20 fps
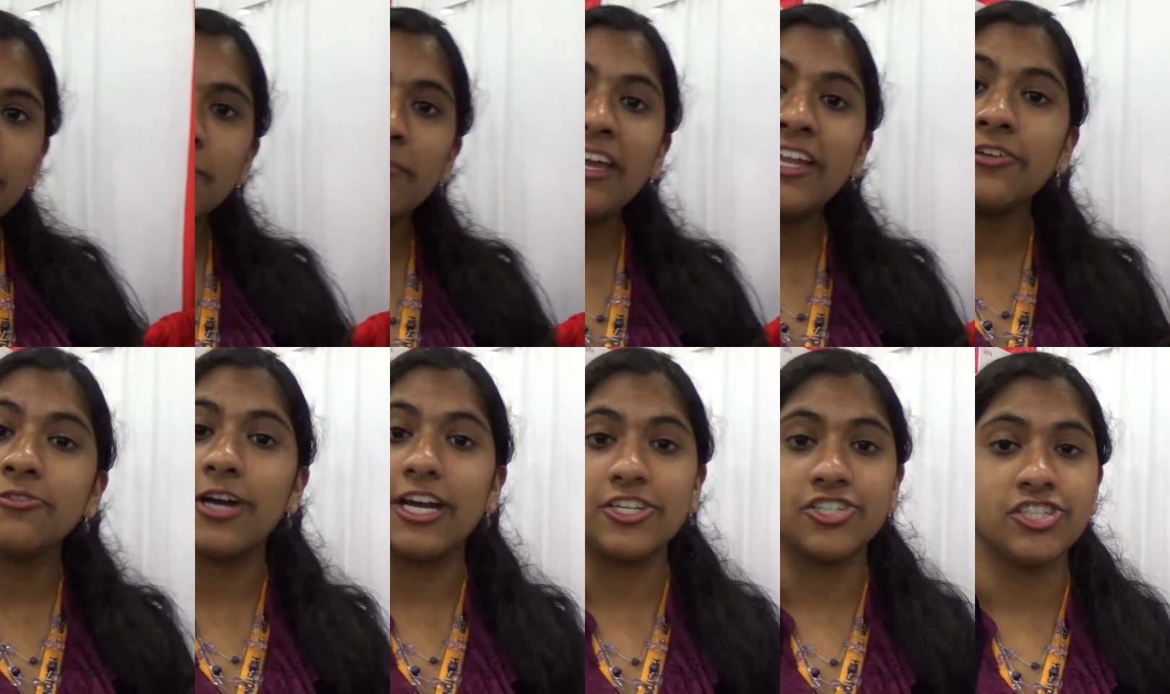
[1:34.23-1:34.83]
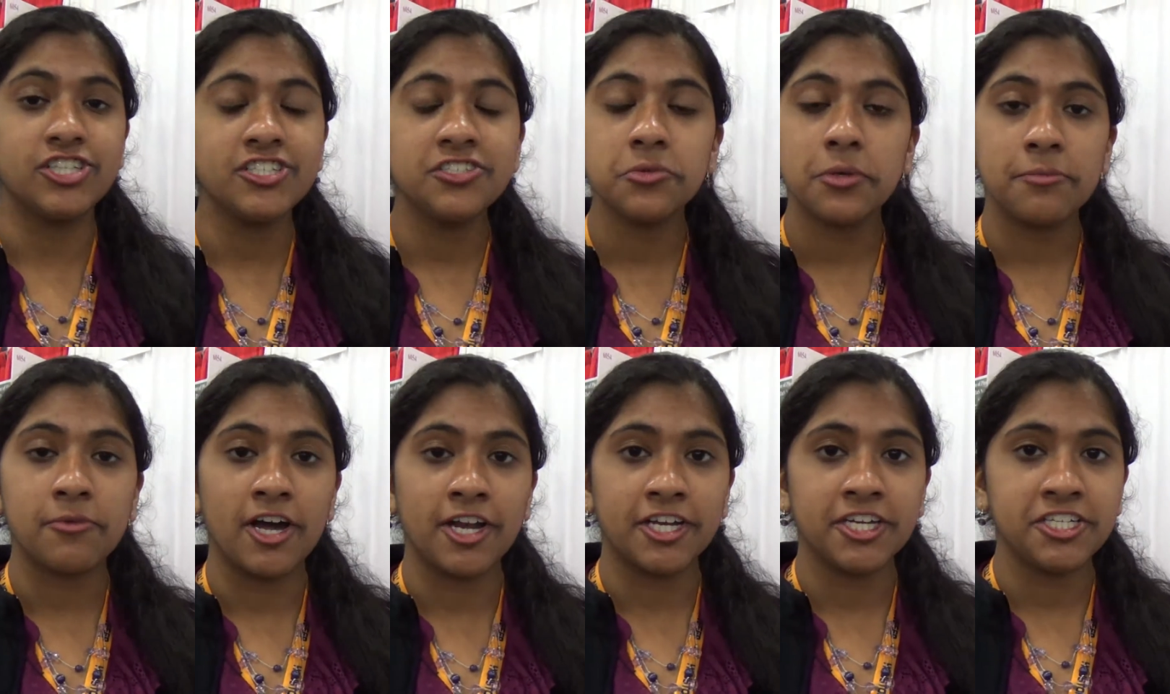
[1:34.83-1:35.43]
main questions we
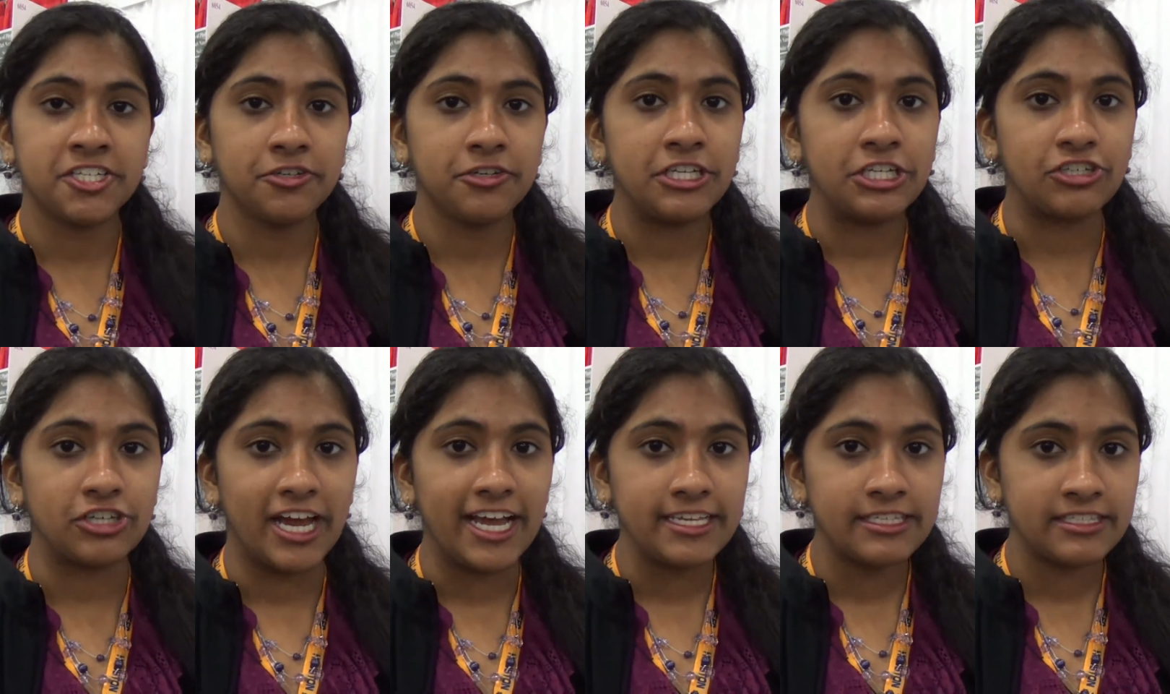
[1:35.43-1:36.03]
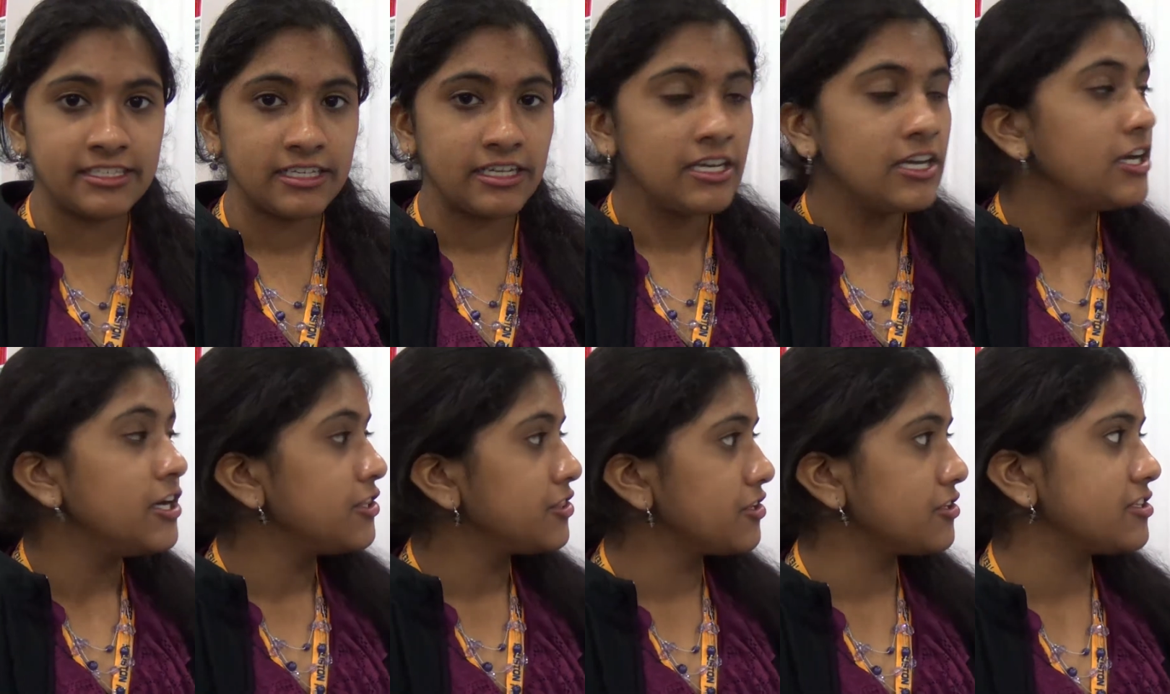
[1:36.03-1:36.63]
wanted to address
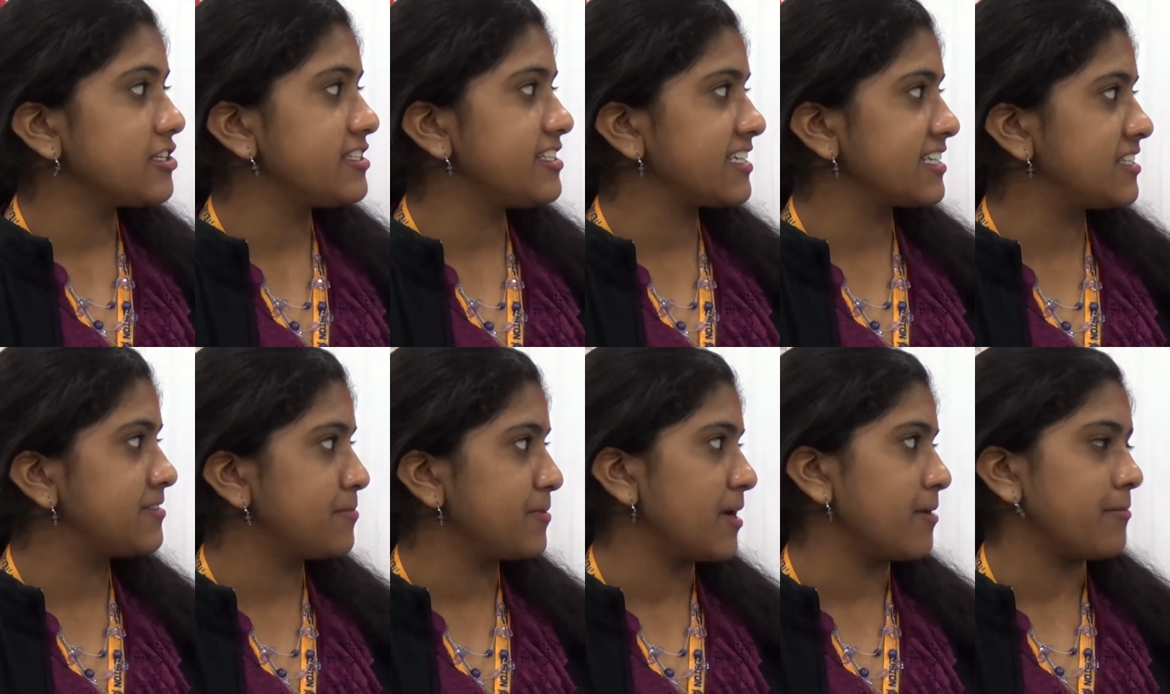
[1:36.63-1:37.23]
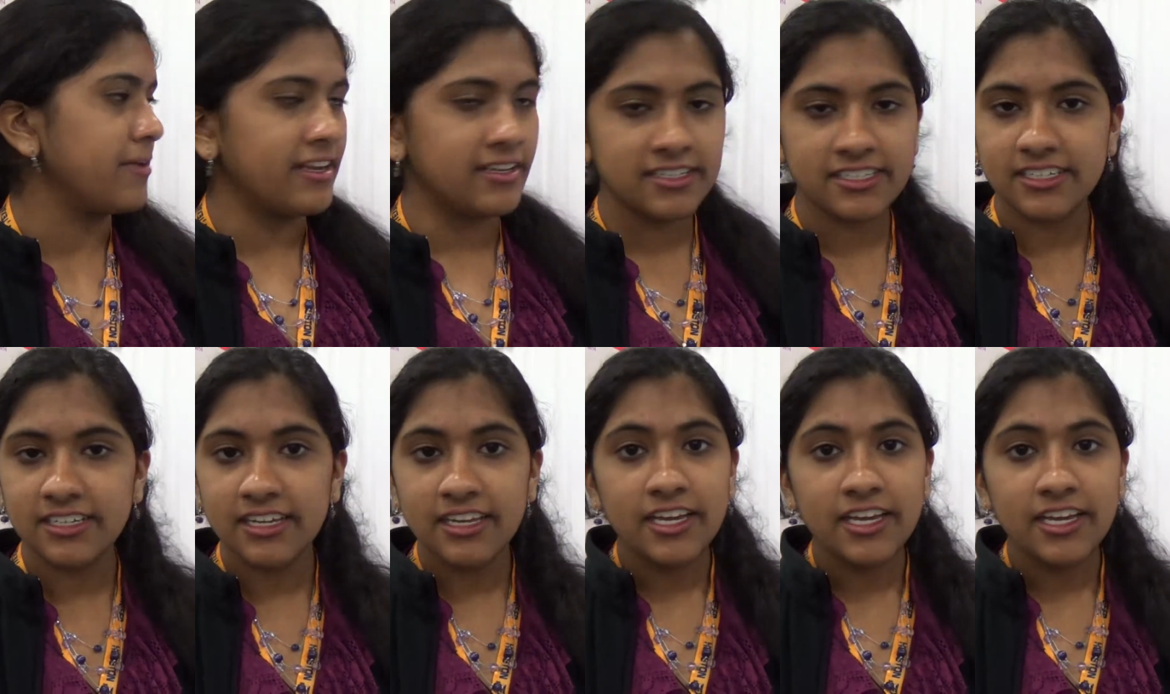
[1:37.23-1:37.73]
through this experiment.